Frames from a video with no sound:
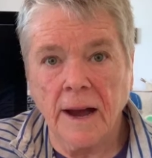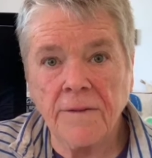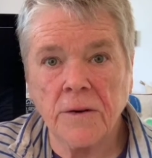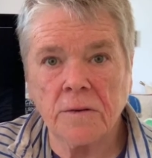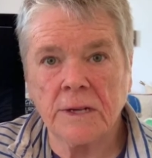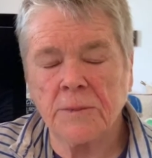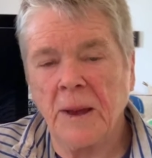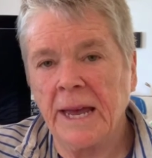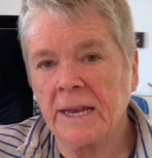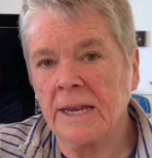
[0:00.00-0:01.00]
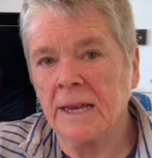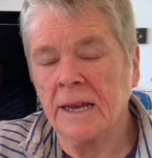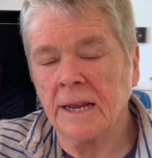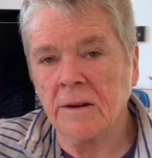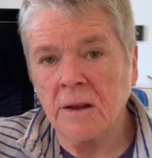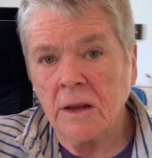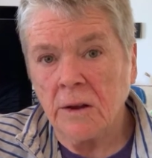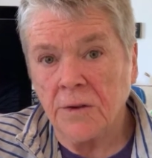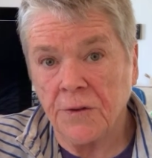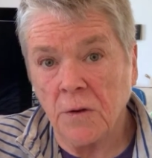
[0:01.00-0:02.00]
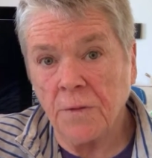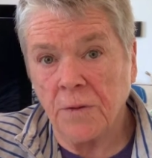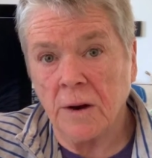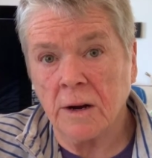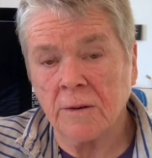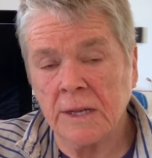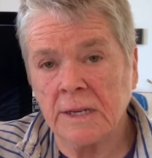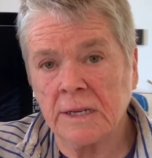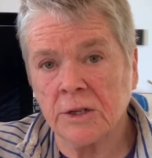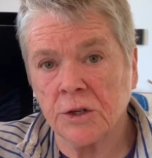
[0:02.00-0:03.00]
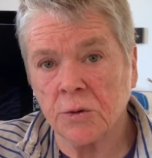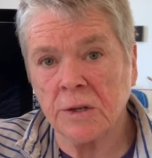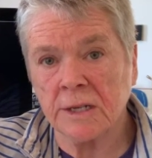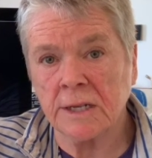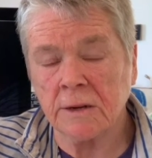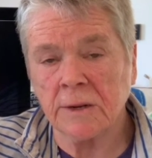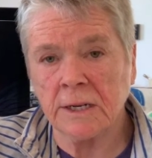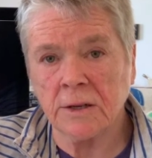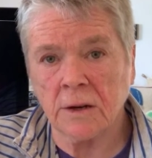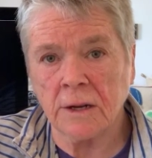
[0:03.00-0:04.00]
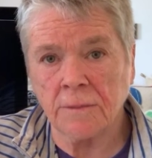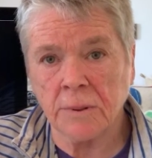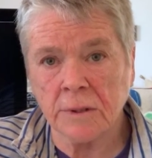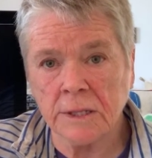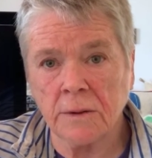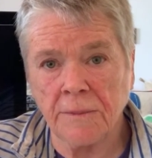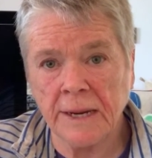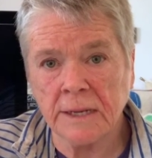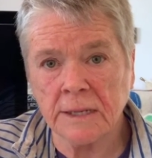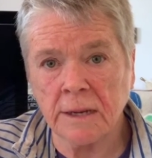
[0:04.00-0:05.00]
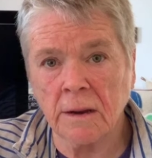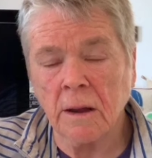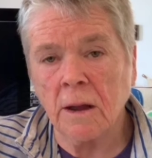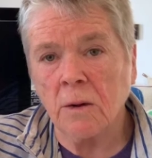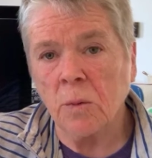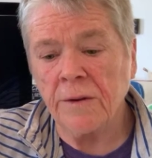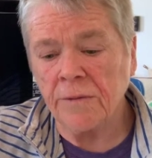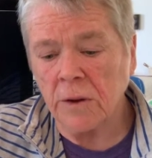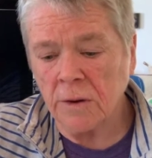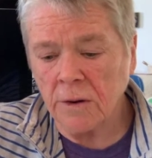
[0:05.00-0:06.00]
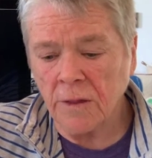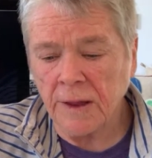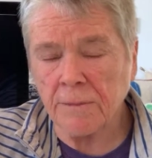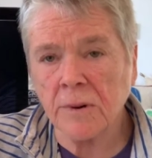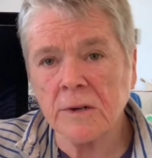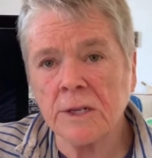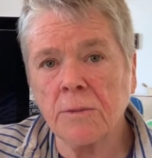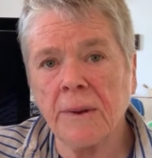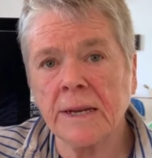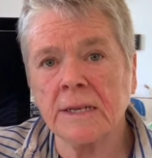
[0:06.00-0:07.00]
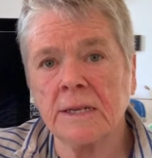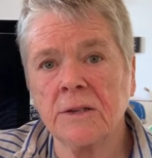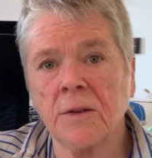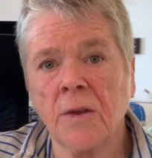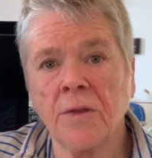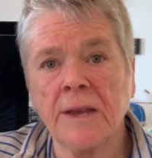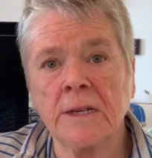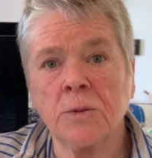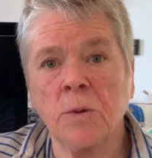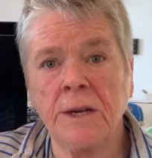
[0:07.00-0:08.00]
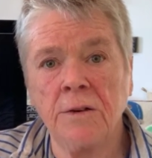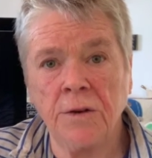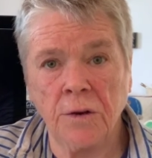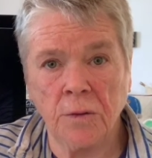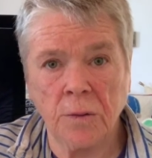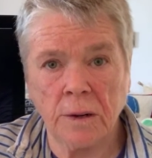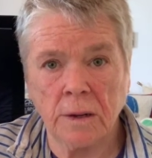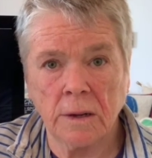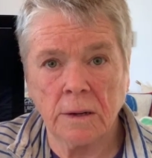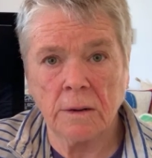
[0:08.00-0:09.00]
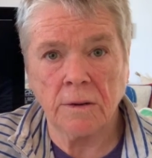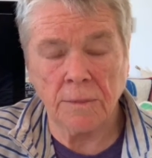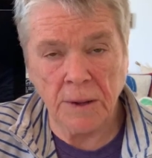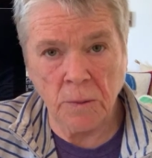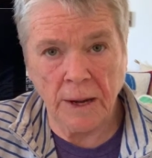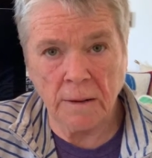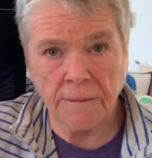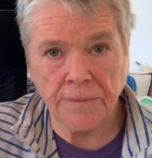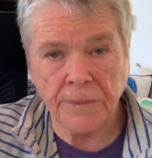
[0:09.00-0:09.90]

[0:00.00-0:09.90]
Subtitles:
Hi folks, it's Pat Deegan, and so far in this short series on personal medicine, we've learned that personal medicines are the things we do to be well.